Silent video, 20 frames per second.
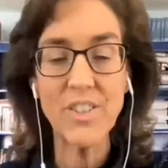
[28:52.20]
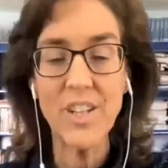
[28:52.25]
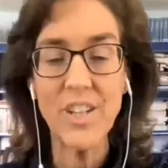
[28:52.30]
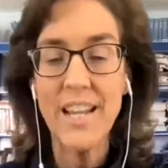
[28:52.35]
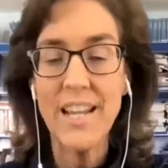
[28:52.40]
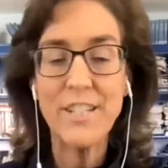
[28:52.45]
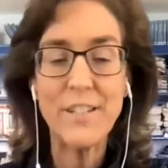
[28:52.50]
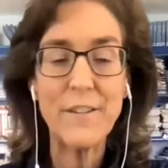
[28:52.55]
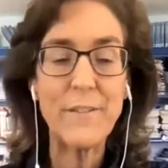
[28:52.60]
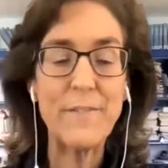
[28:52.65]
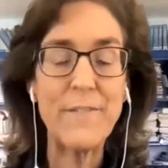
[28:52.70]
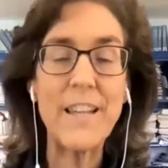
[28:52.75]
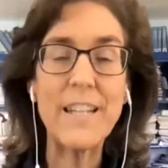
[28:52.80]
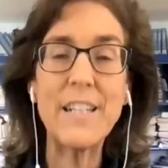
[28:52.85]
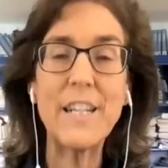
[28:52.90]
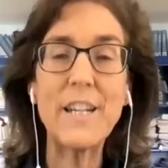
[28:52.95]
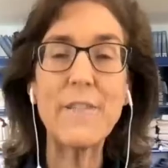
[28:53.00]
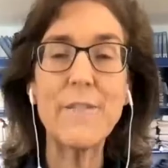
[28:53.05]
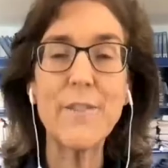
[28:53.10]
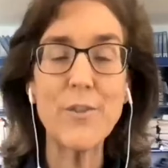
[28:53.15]

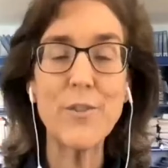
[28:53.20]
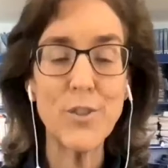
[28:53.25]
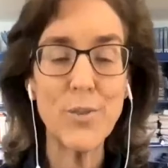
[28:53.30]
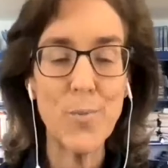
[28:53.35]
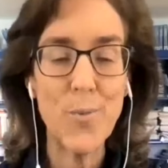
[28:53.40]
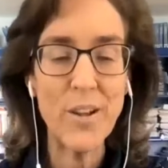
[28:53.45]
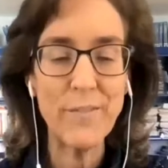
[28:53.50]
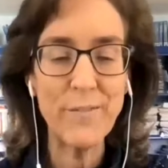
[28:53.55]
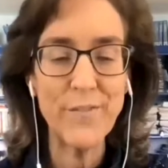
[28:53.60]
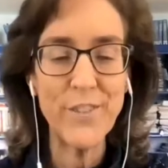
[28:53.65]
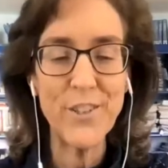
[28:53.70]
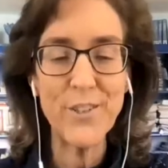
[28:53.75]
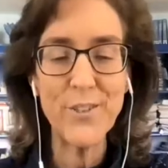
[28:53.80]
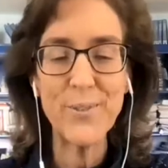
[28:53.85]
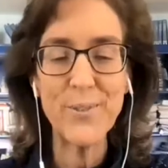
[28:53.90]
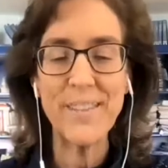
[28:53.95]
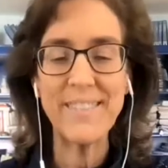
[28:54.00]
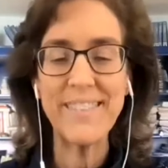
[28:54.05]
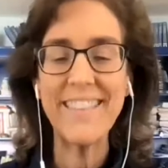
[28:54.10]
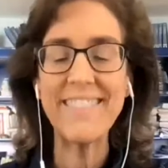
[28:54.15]
defending first one view
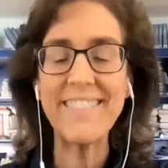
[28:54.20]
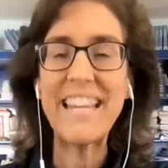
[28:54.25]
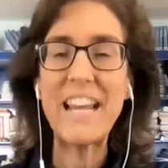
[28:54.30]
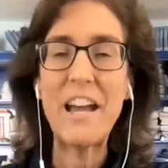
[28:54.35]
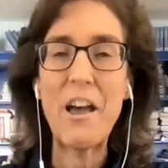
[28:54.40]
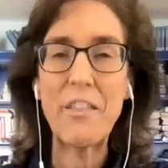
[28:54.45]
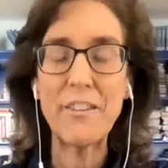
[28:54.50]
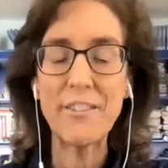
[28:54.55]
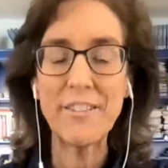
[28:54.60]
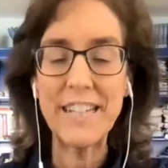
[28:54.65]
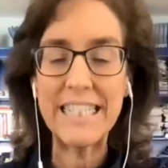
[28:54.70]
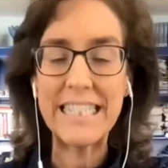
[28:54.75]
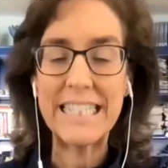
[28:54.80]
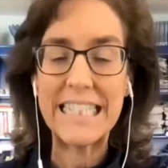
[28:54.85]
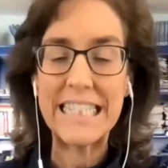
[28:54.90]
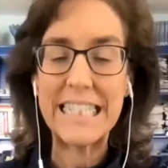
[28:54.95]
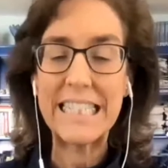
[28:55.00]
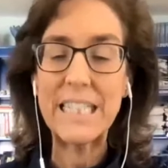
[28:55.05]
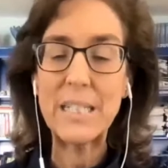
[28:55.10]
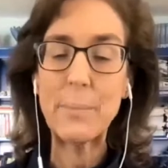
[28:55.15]
and then the other,
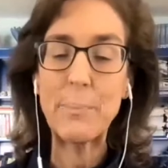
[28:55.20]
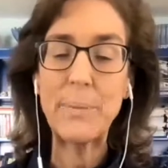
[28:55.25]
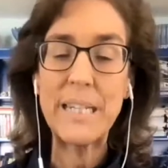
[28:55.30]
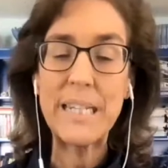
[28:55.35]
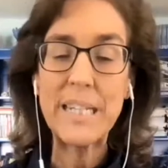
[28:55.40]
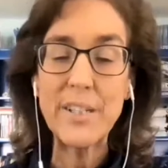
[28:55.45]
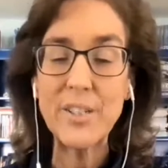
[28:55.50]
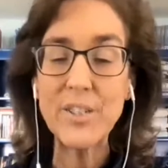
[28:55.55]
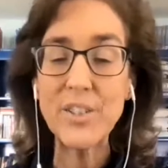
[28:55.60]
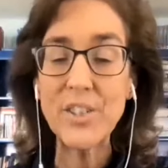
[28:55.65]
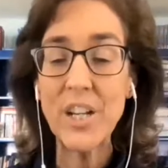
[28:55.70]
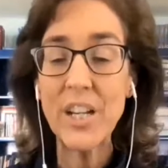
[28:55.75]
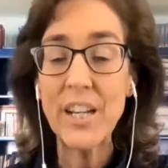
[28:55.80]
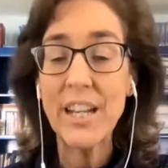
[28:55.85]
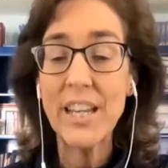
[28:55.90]
until it appears